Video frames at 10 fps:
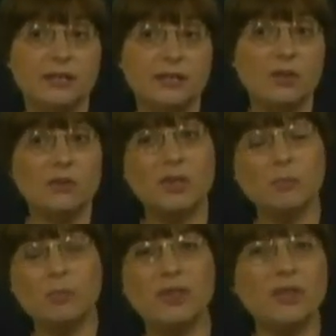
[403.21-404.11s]
So
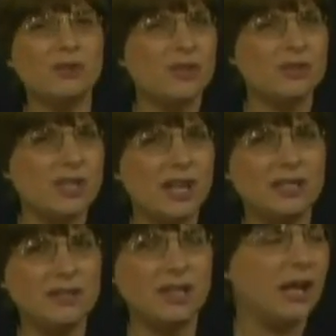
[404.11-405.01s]
the, there, there's
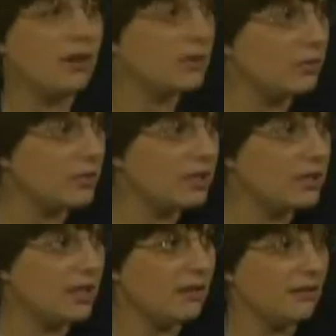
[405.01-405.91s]
kind of a
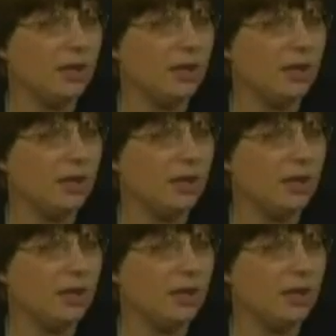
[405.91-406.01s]
characteristic of,